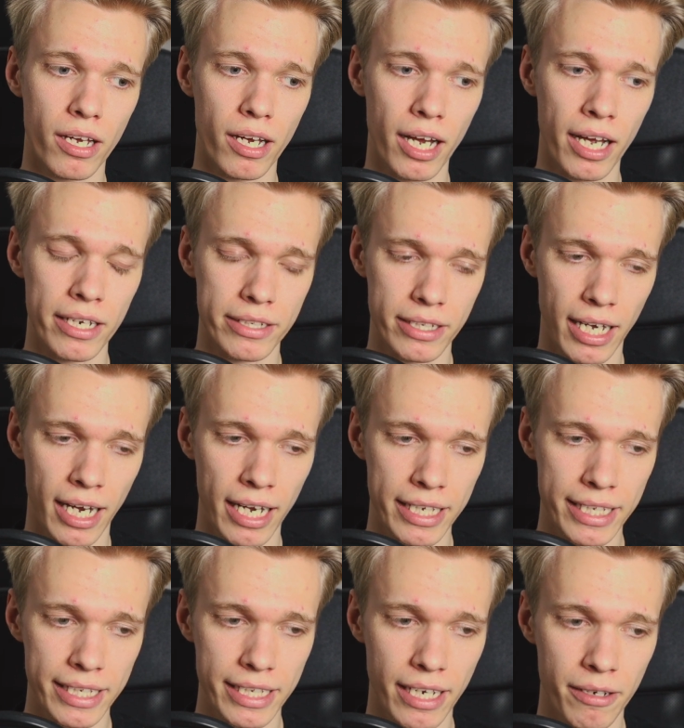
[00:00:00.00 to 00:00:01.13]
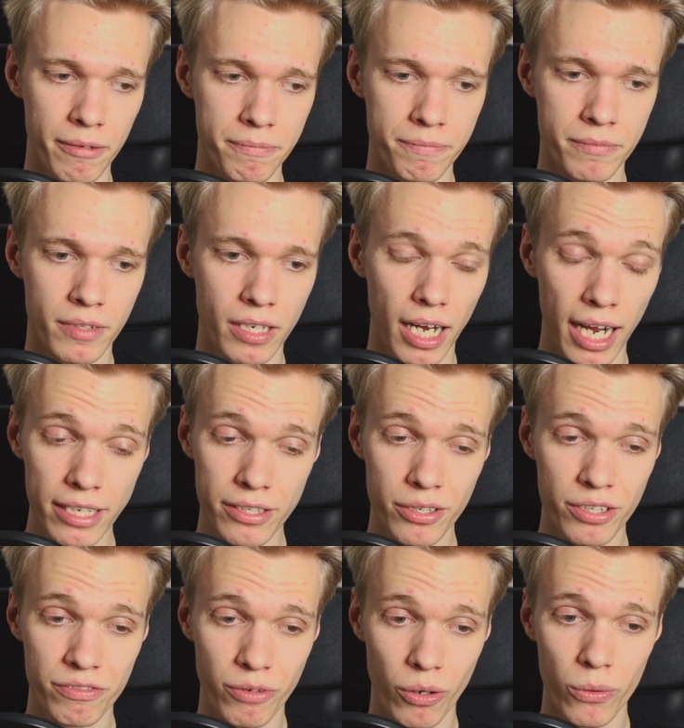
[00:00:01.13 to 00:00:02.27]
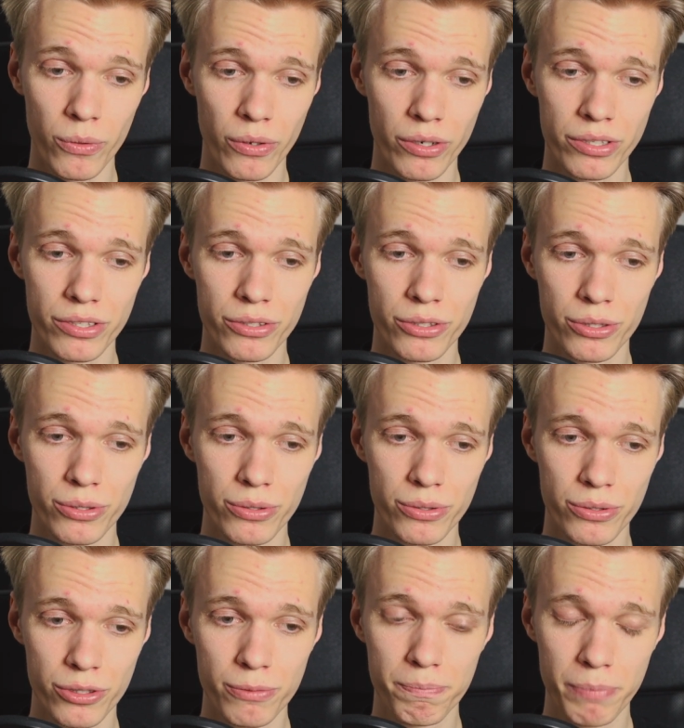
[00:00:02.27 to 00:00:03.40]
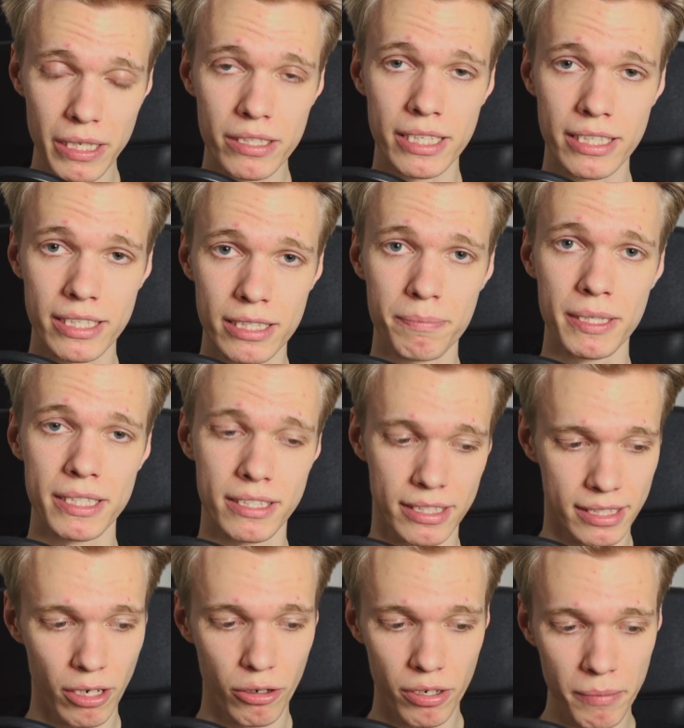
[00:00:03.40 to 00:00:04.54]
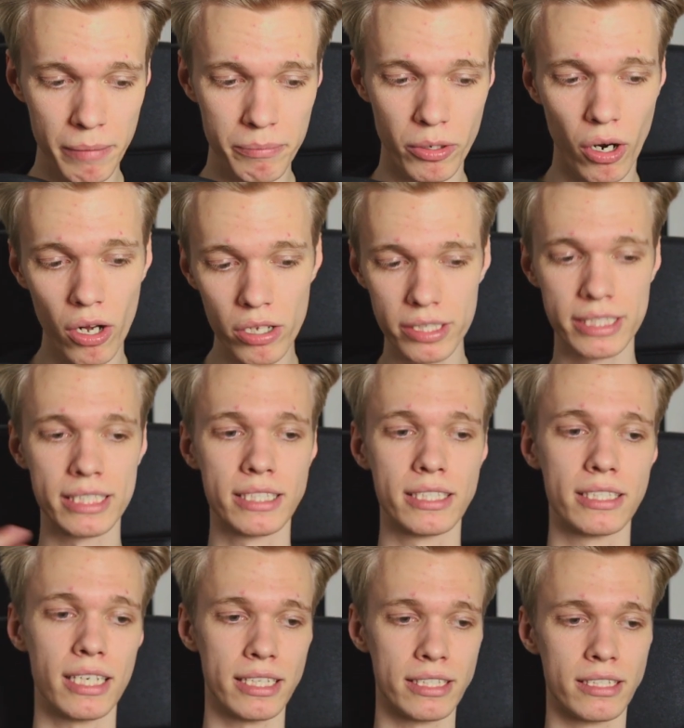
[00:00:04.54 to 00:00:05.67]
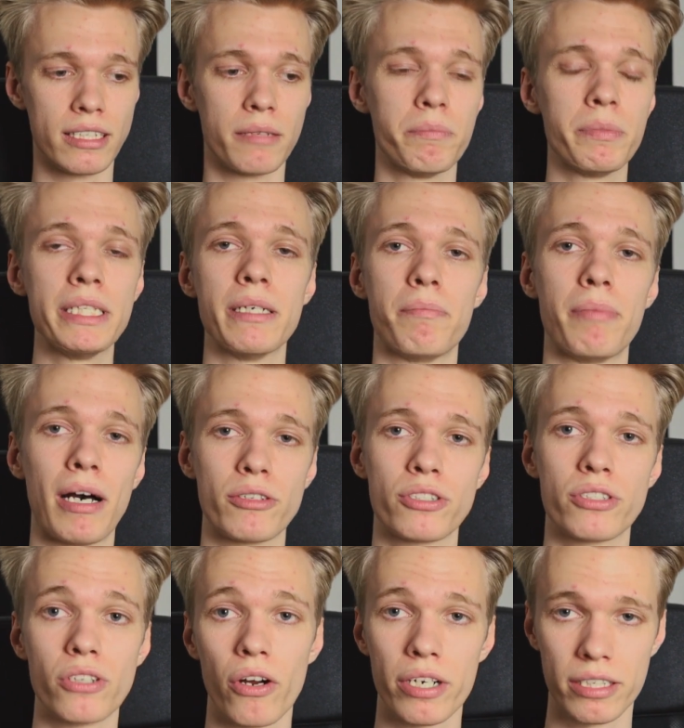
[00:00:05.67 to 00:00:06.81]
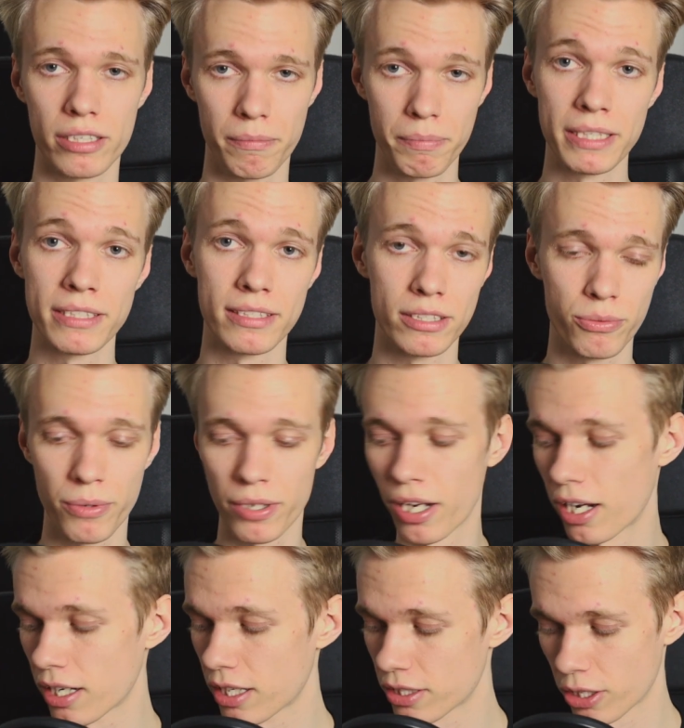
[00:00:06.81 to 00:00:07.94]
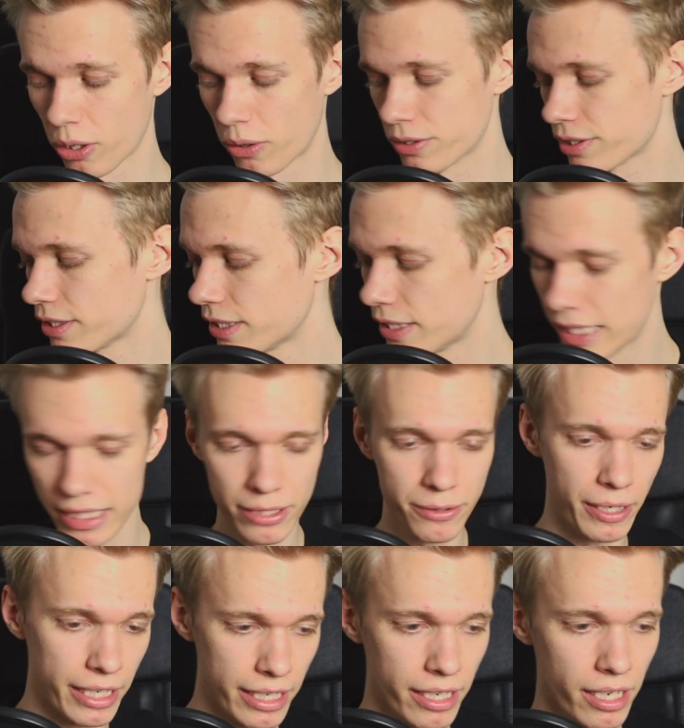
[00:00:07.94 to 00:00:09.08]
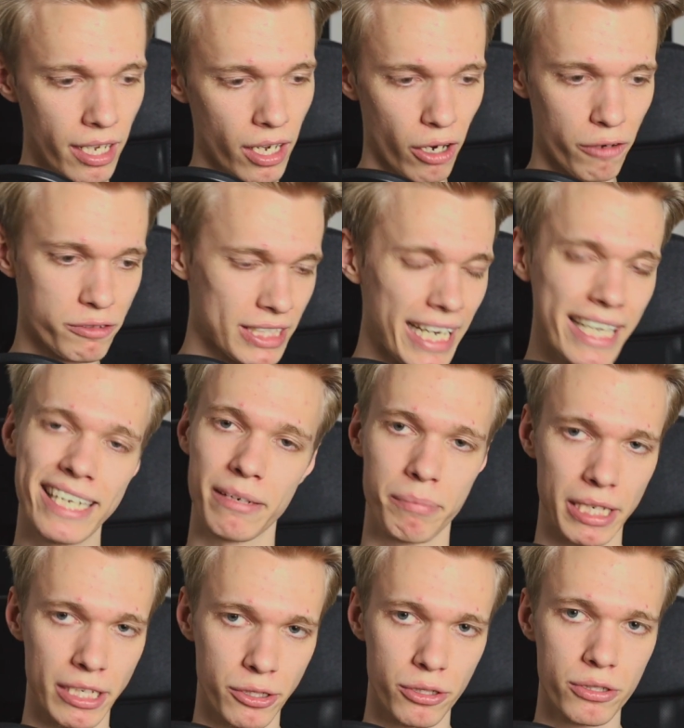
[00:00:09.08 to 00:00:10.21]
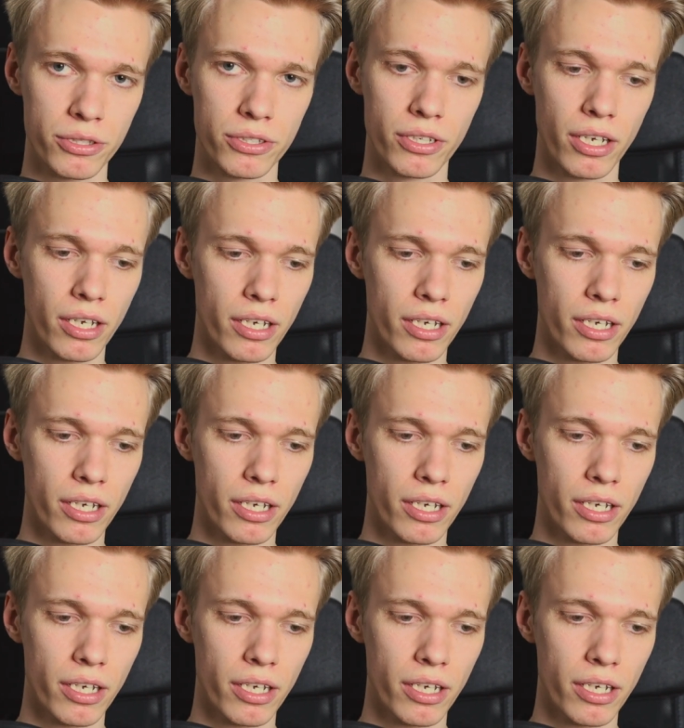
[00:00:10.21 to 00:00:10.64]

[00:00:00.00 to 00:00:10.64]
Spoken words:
And I look forward to building this business. Now remember, all of this is going to be about starting the business. We're not going to go into the nitty-gritty of taking pictures.